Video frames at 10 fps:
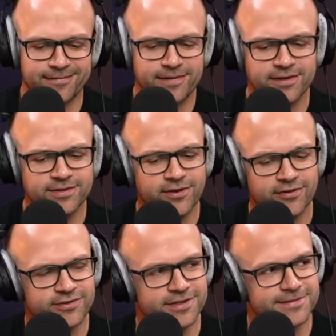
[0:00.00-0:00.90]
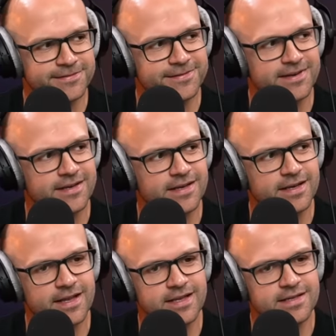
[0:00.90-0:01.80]
Helder Costa,
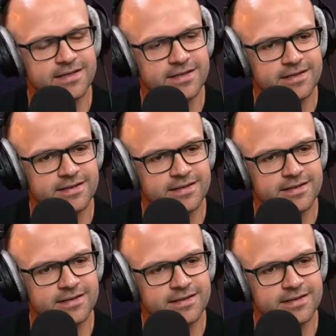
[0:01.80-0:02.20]
like,